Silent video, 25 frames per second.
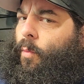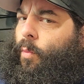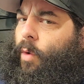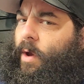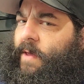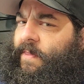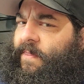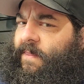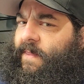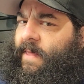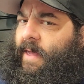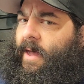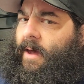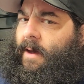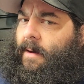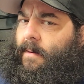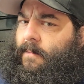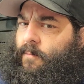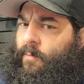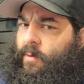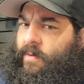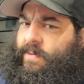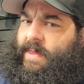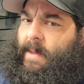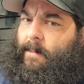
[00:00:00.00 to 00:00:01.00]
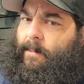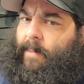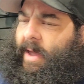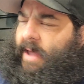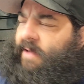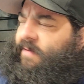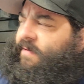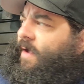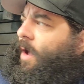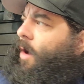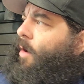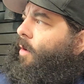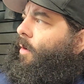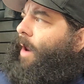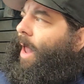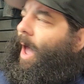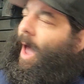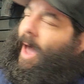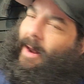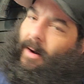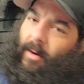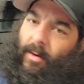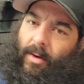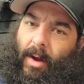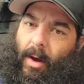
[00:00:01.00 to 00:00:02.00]
with the base coat.
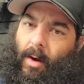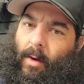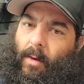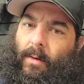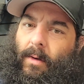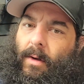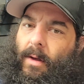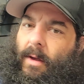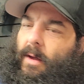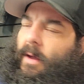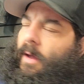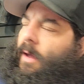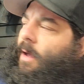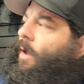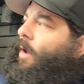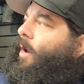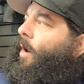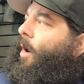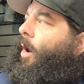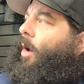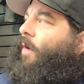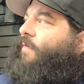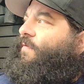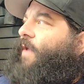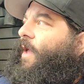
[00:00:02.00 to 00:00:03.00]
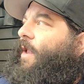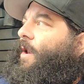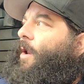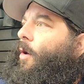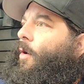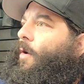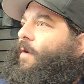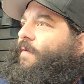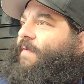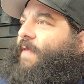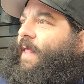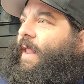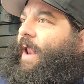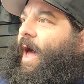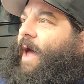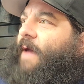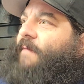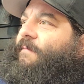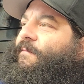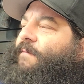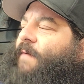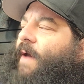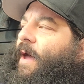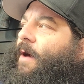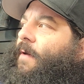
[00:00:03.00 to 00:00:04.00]
I don't know. All I know is that
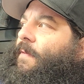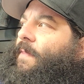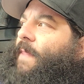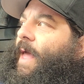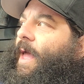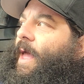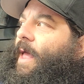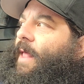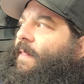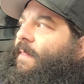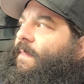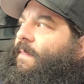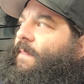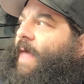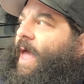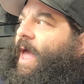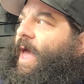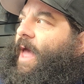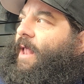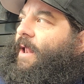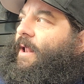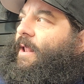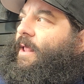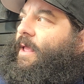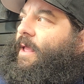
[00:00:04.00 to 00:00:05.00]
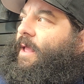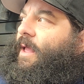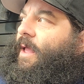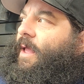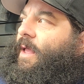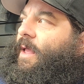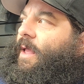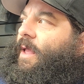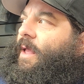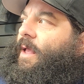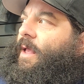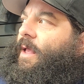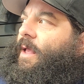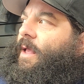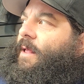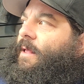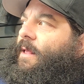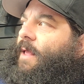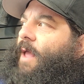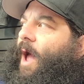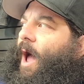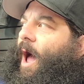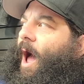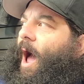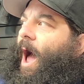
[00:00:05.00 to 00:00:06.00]
I've found that
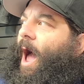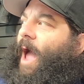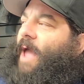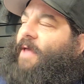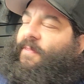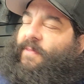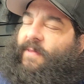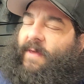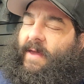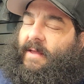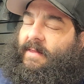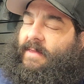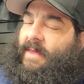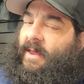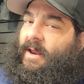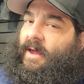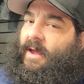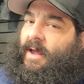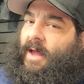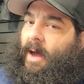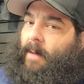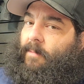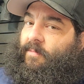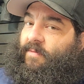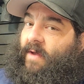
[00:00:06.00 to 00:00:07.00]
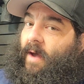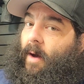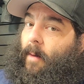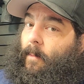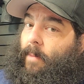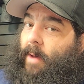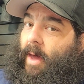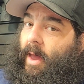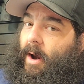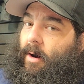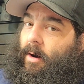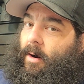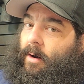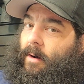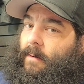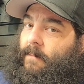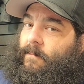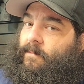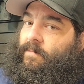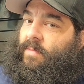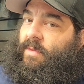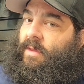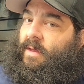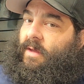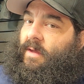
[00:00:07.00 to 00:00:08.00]
I think that it comes out better
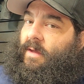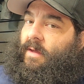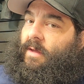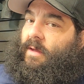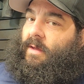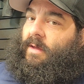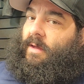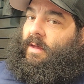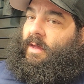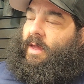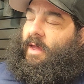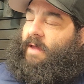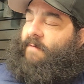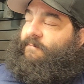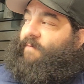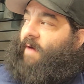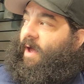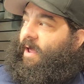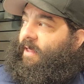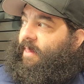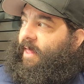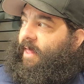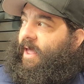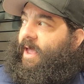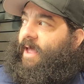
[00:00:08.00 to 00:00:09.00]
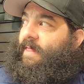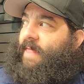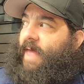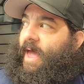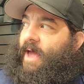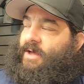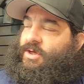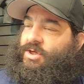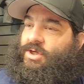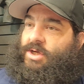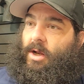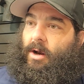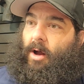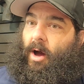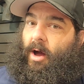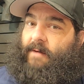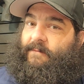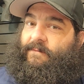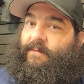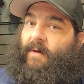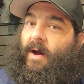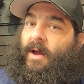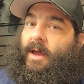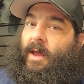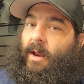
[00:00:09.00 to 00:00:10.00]
if I lay that shit on
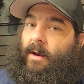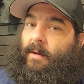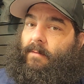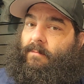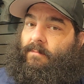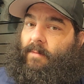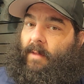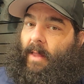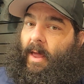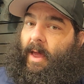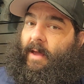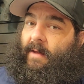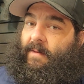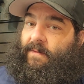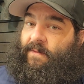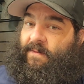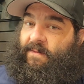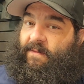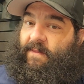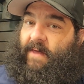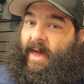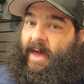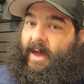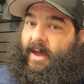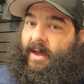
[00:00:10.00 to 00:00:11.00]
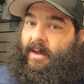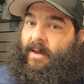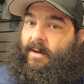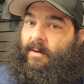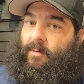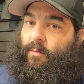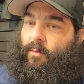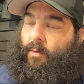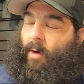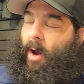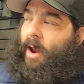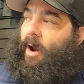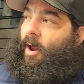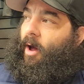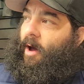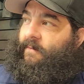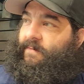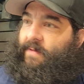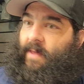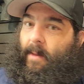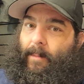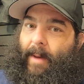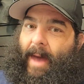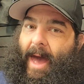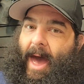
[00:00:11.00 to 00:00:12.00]
fucking like thick right
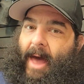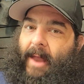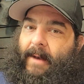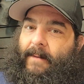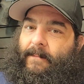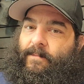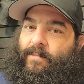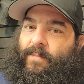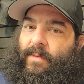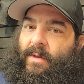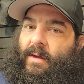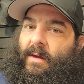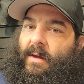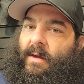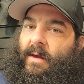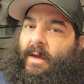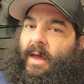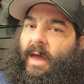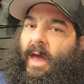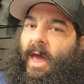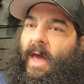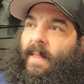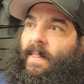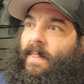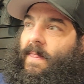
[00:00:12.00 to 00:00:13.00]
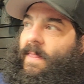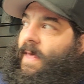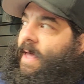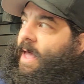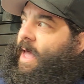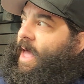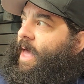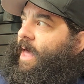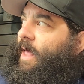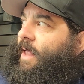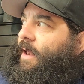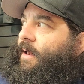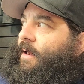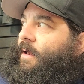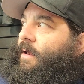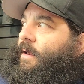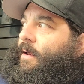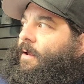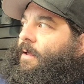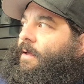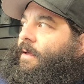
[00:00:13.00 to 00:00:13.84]
off the bat, and then